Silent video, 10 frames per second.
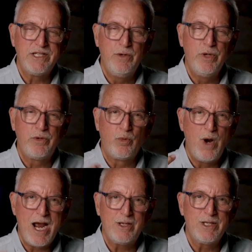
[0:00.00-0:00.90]
And with
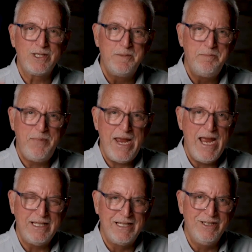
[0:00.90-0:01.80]
reckless
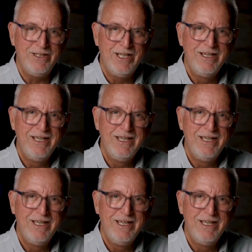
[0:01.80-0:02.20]
abandon,